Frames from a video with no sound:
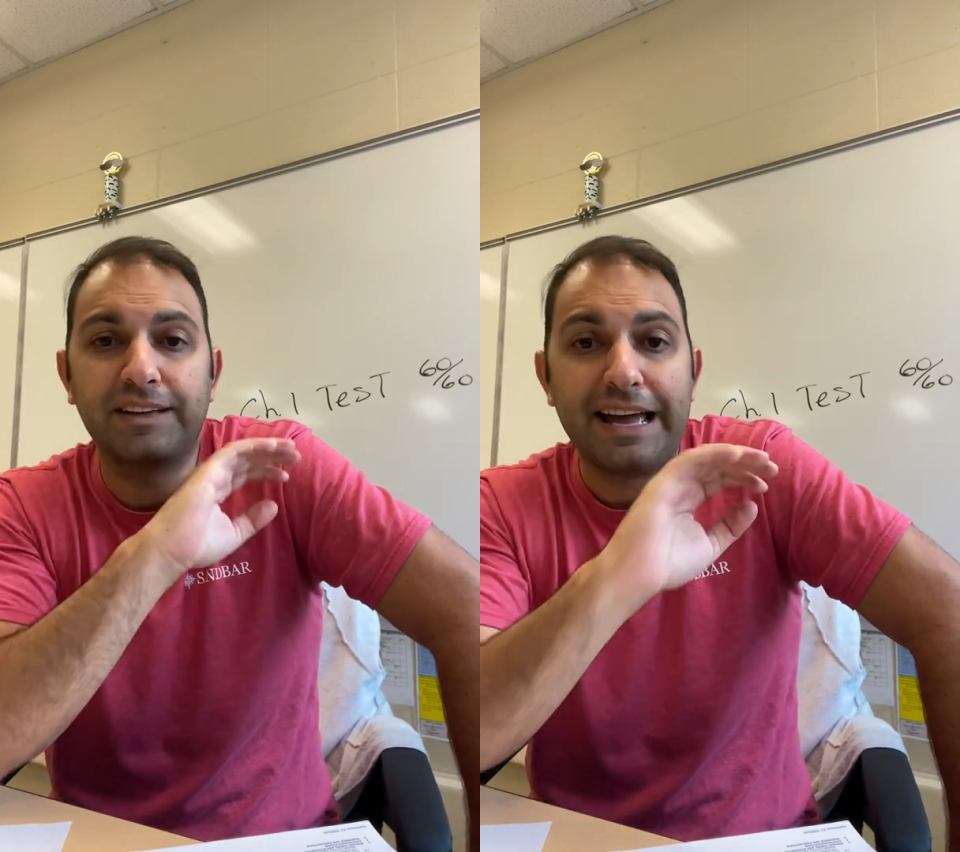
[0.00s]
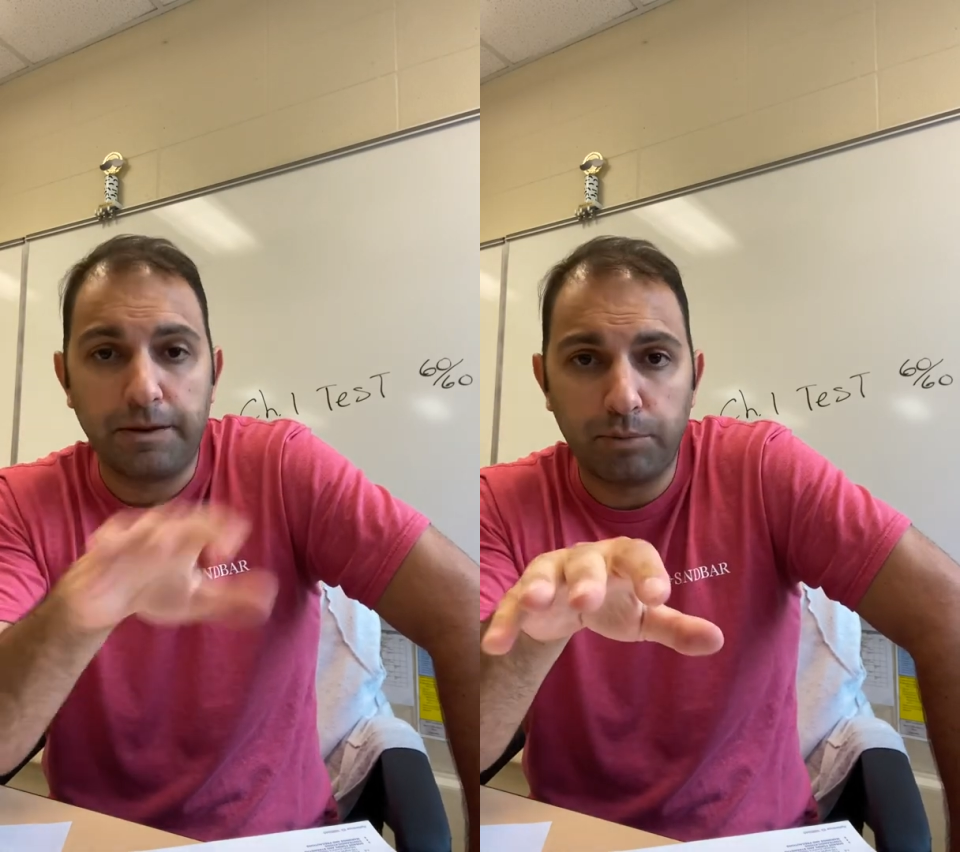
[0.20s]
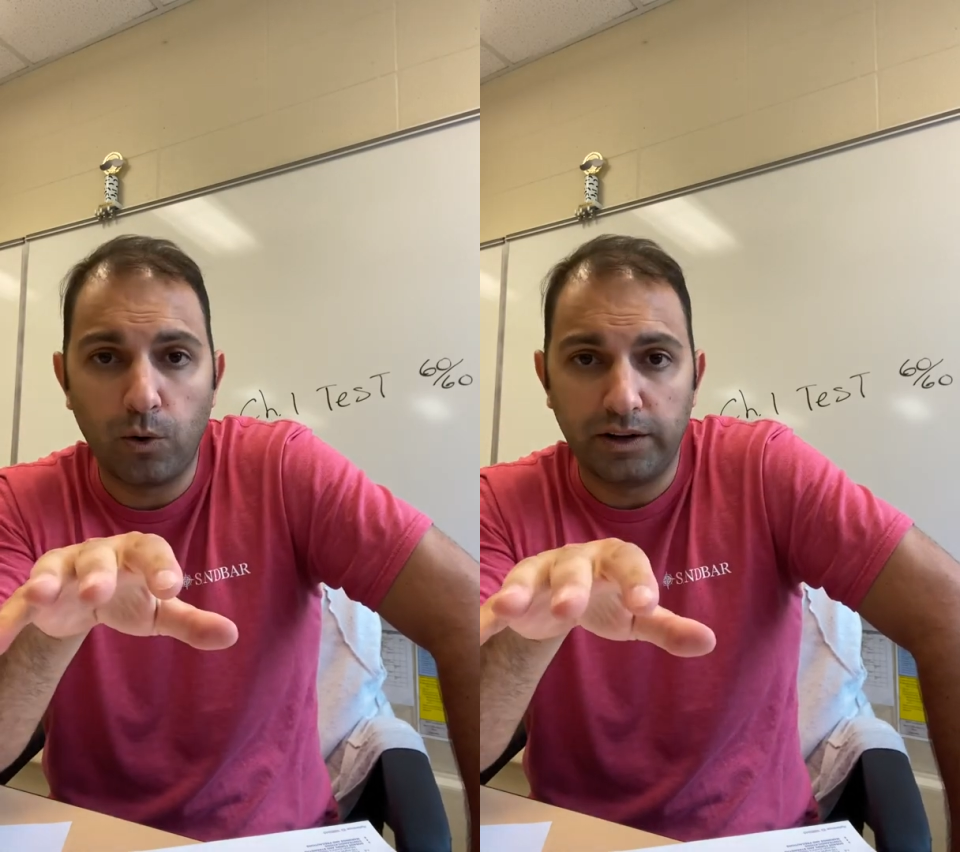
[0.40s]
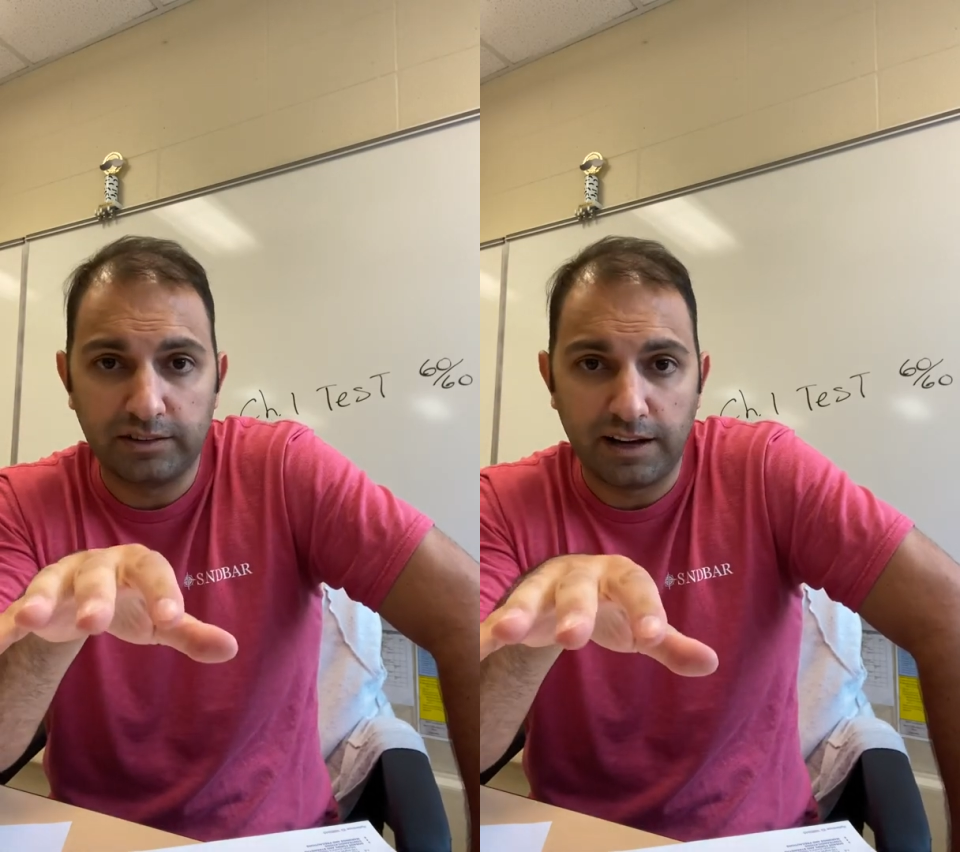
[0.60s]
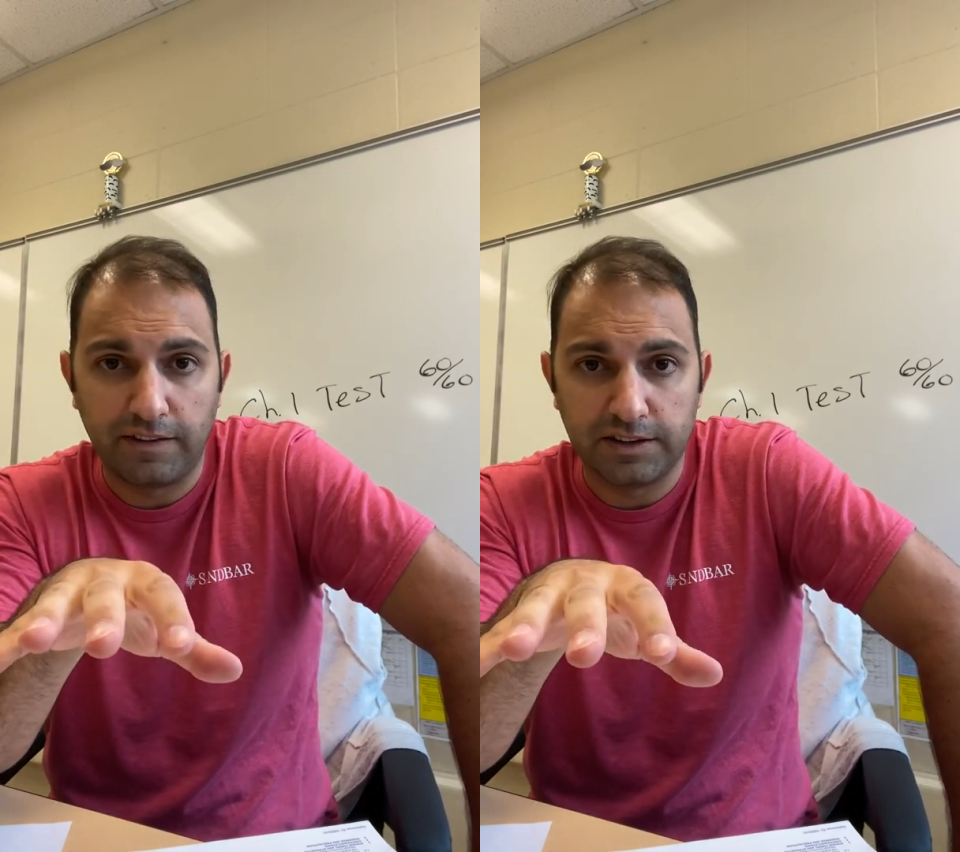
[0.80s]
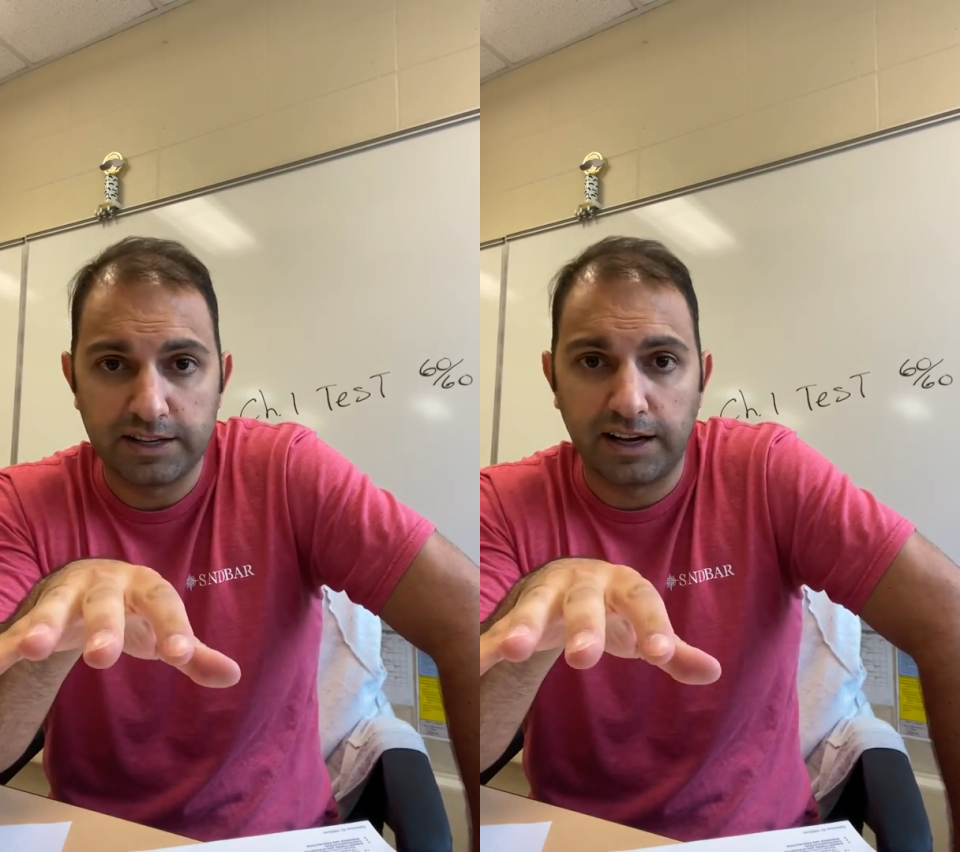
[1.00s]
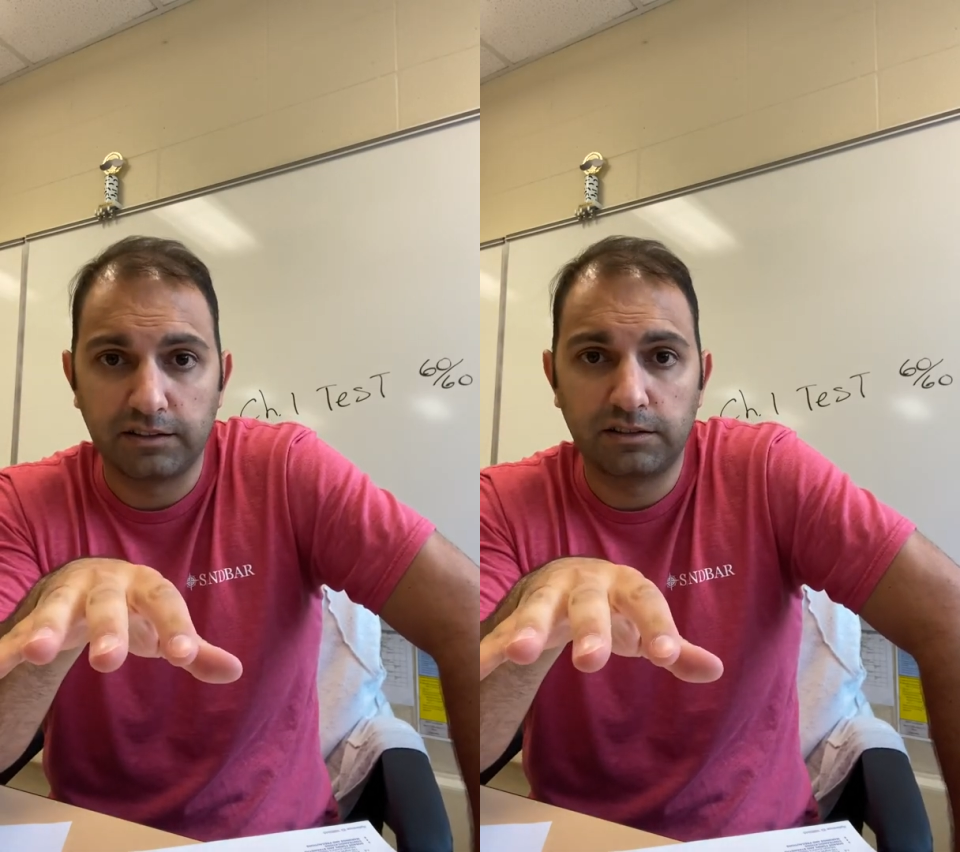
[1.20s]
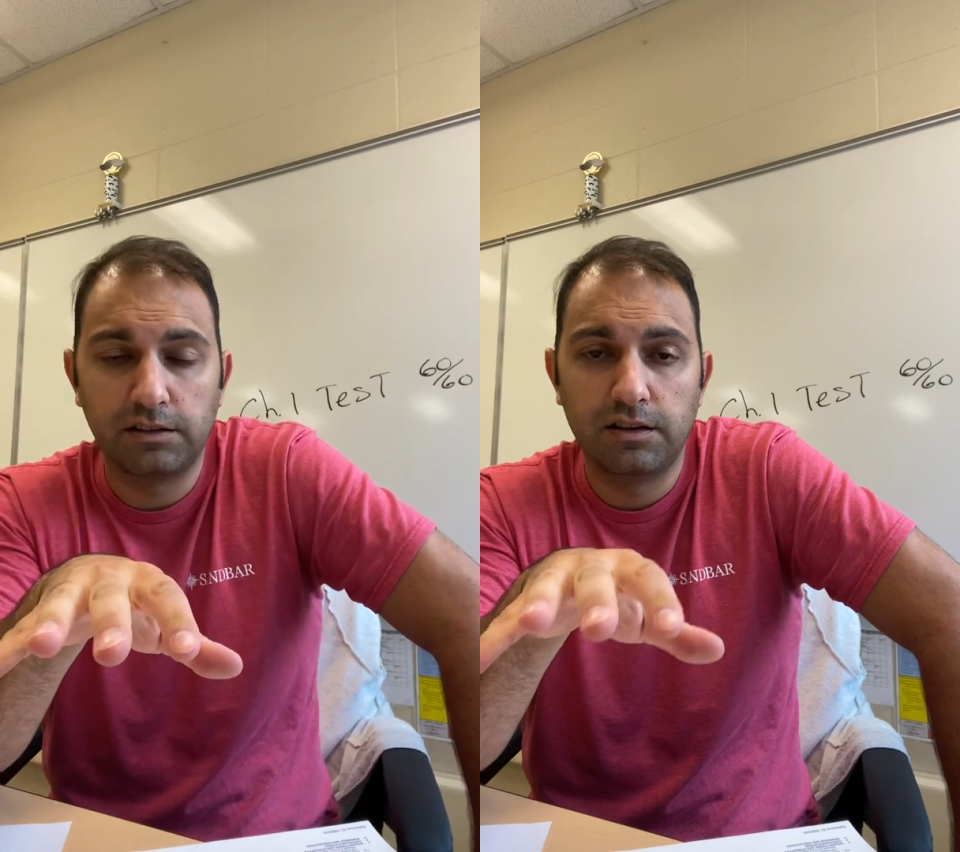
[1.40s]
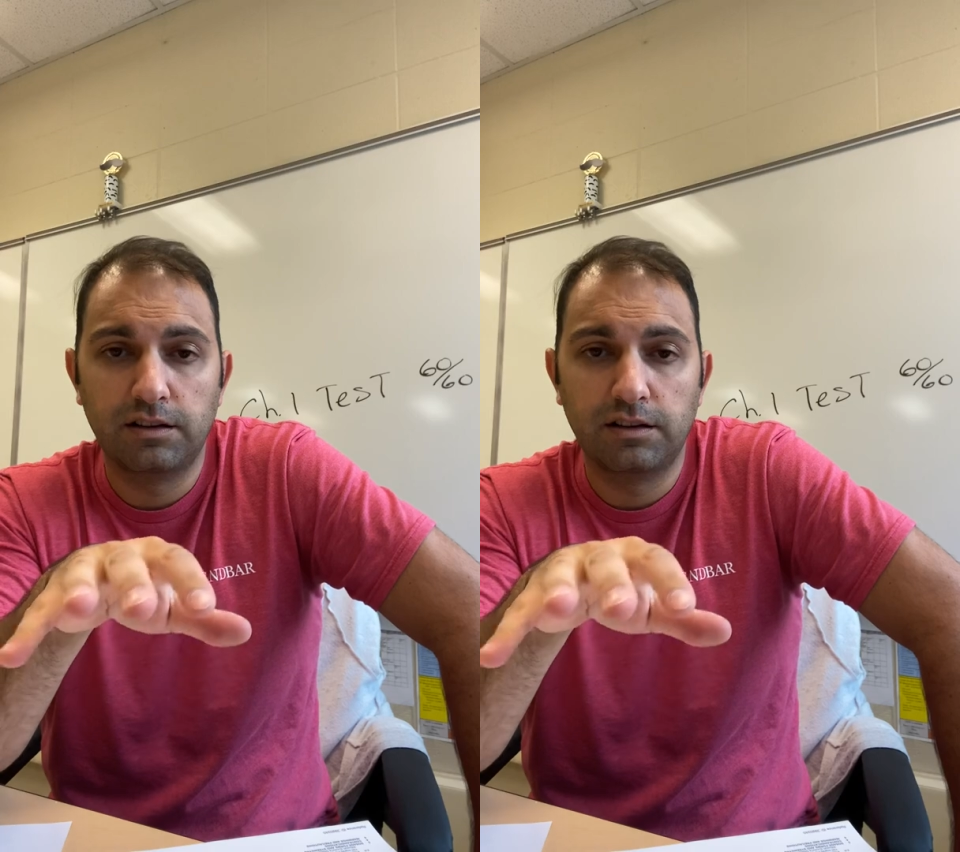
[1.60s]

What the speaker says: 8 points on the test.